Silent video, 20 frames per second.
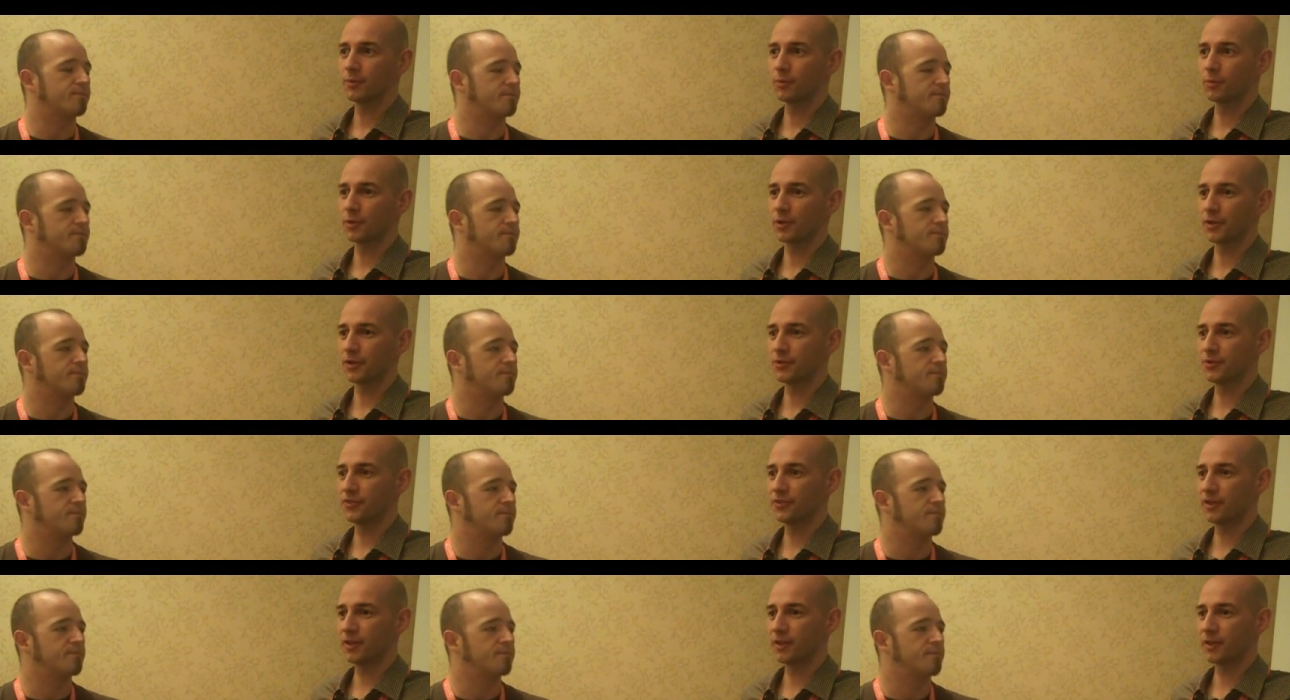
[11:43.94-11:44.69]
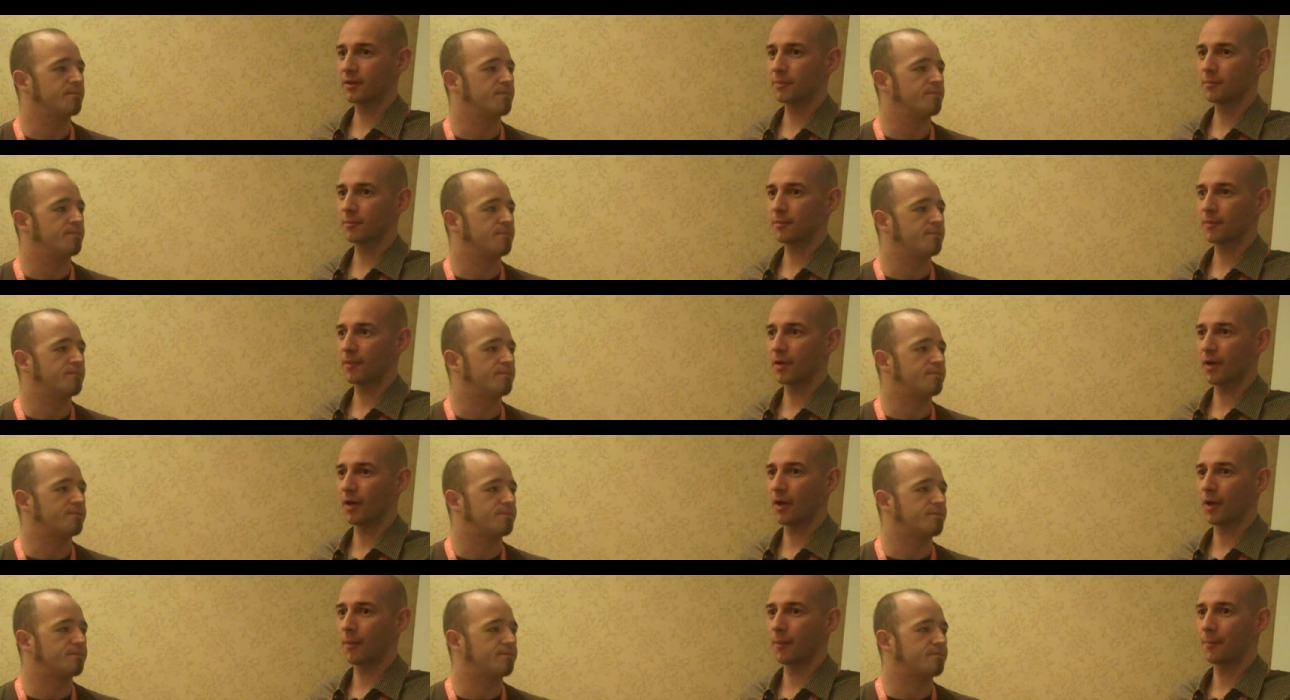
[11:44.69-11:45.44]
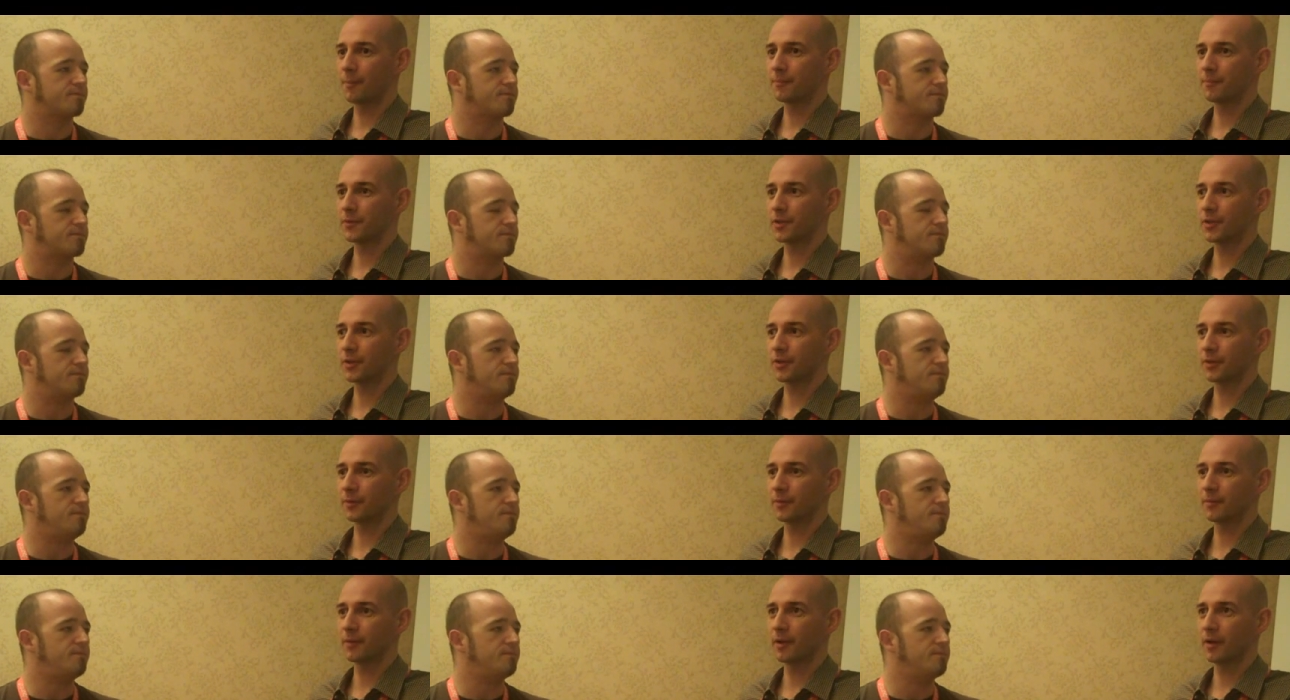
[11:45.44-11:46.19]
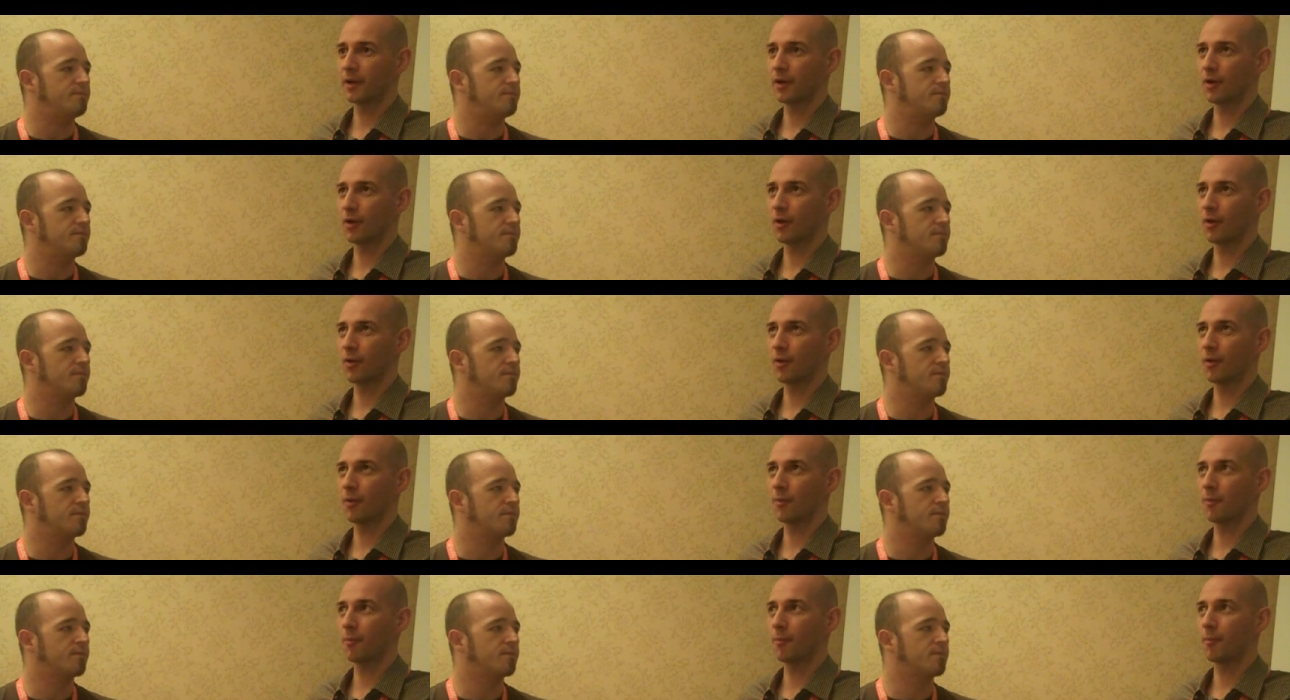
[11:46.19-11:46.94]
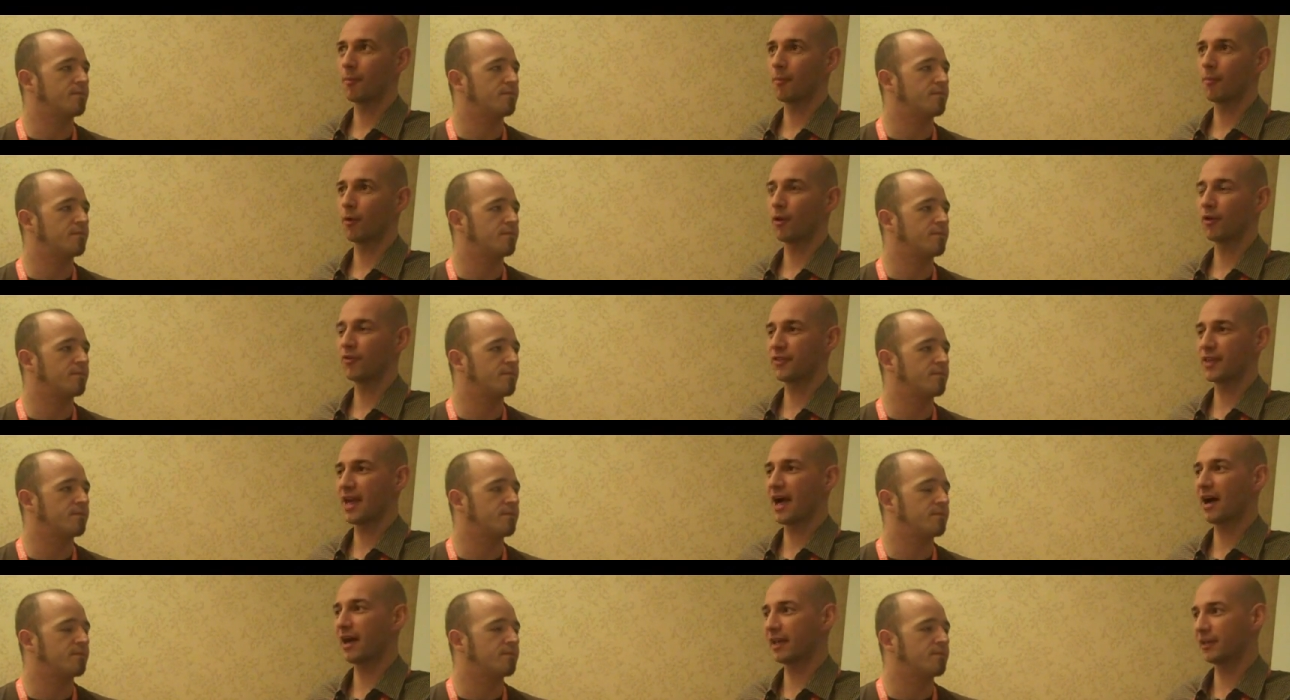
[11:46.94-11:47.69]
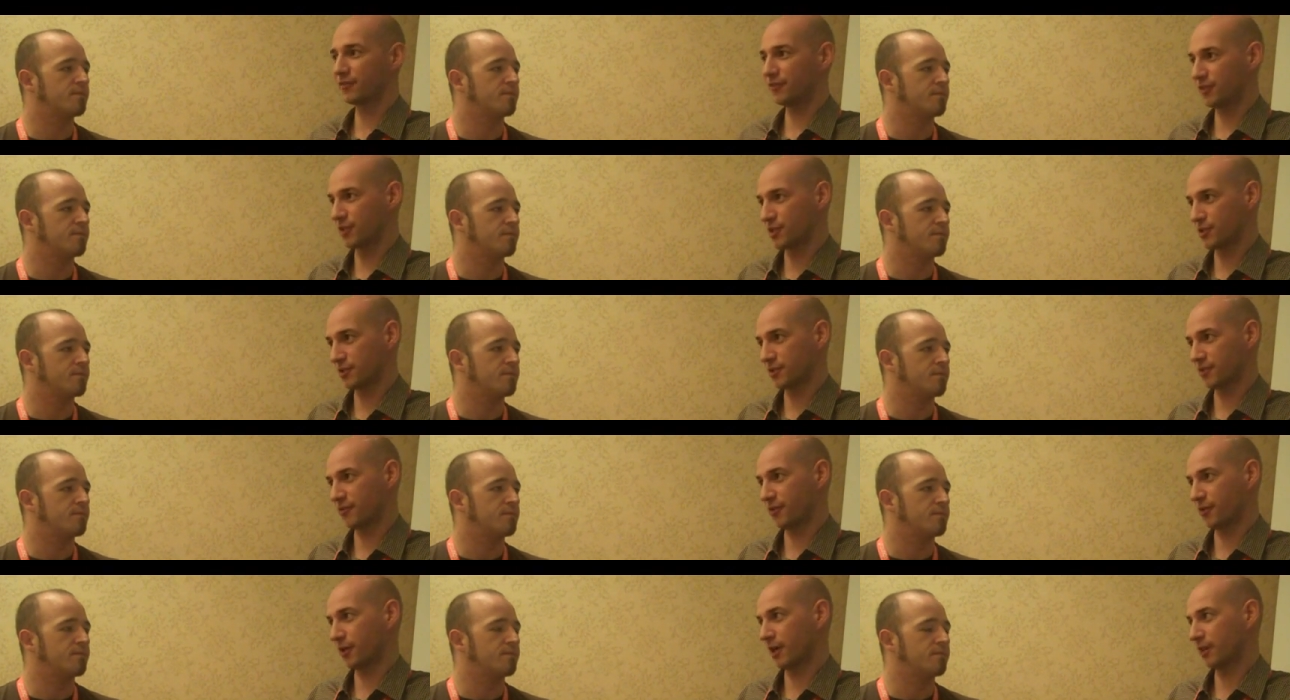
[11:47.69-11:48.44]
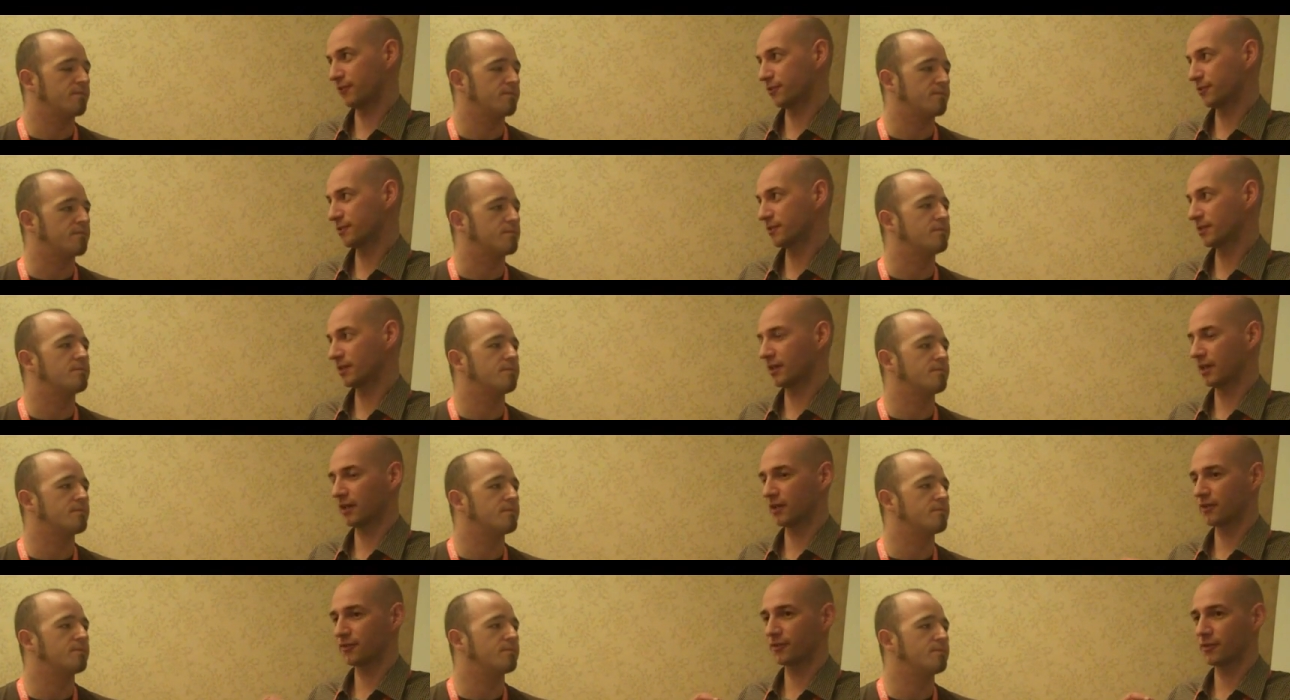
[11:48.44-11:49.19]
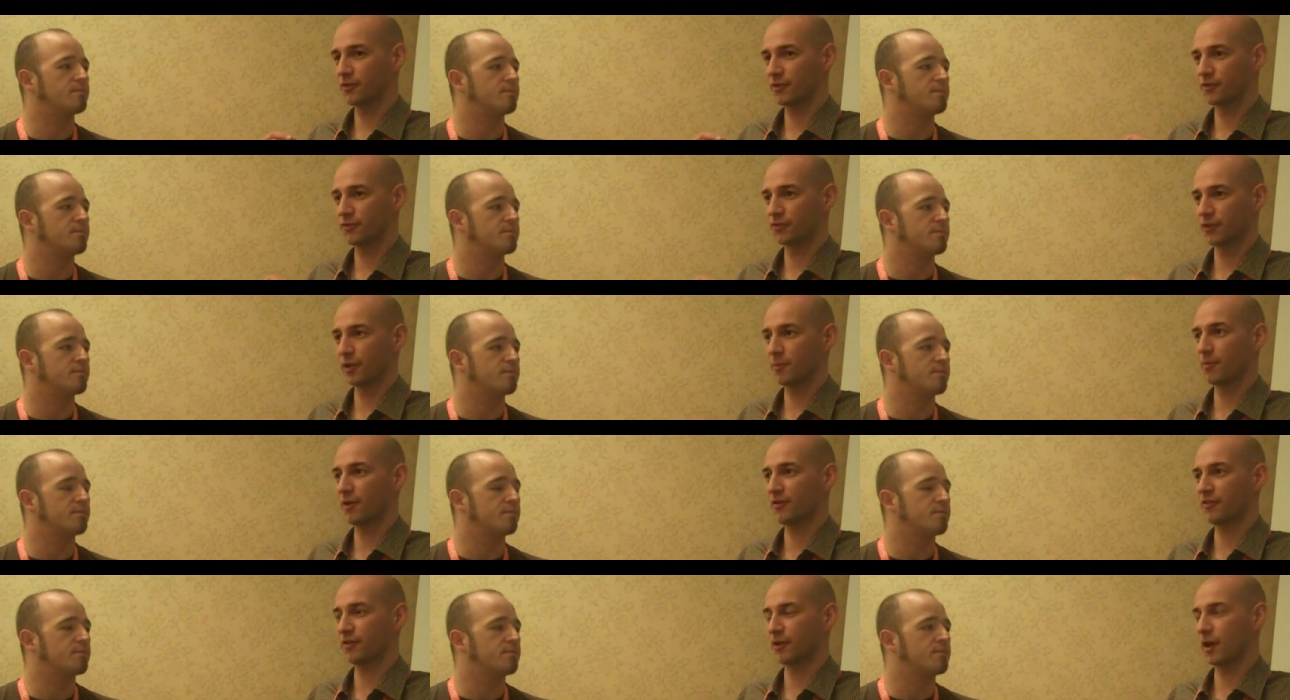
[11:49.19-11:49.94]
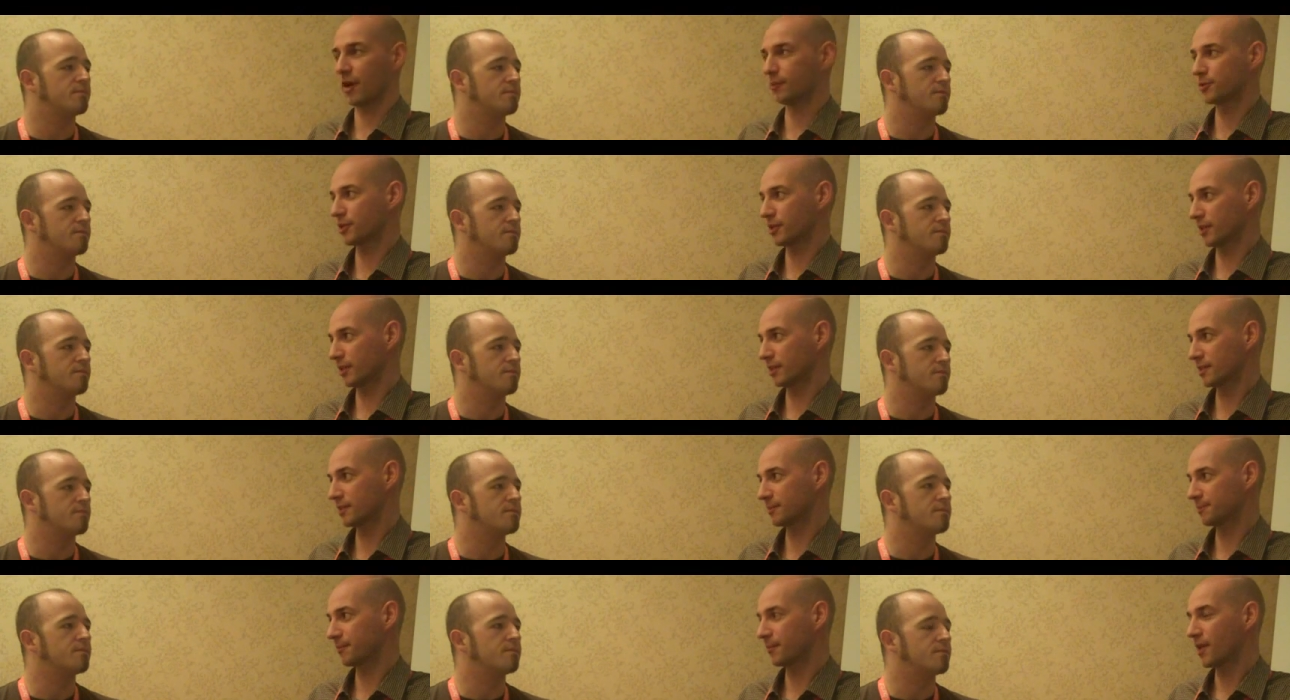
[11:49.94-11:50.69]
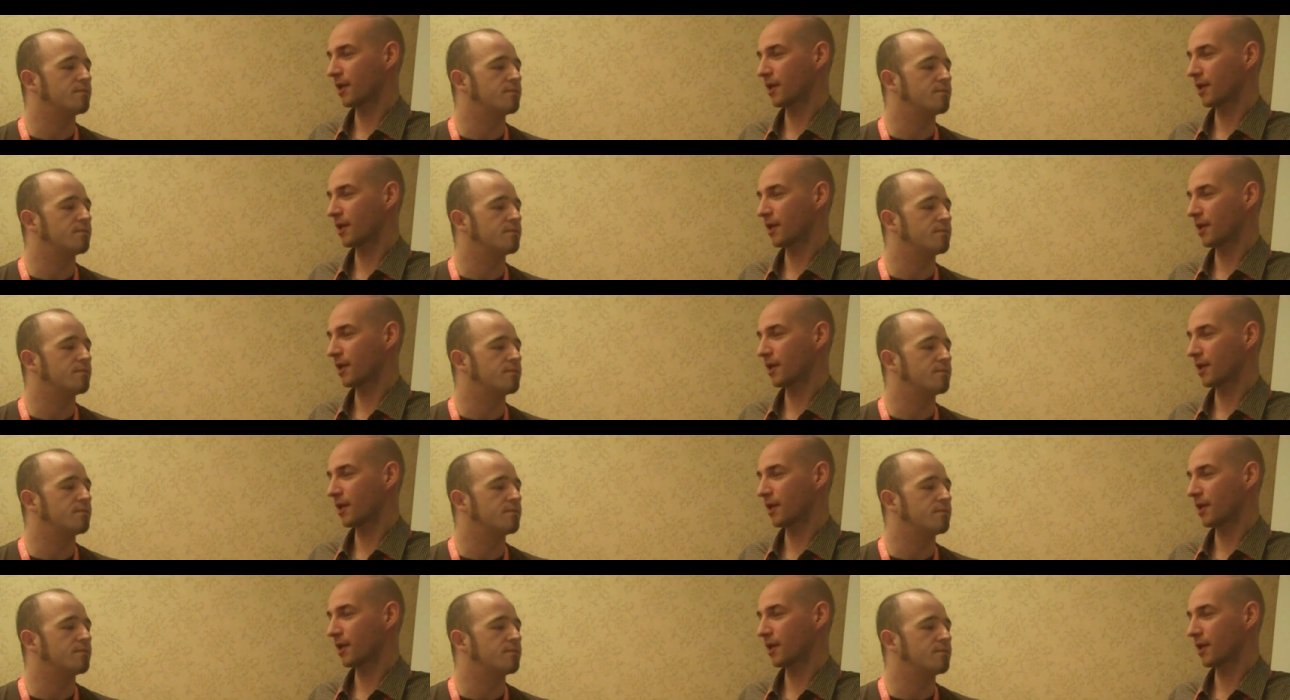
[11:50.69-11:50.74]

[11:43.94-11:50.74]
Speaker 1: We're using um, you know uh, more of the iron features of drivers like the, the frame buffer object.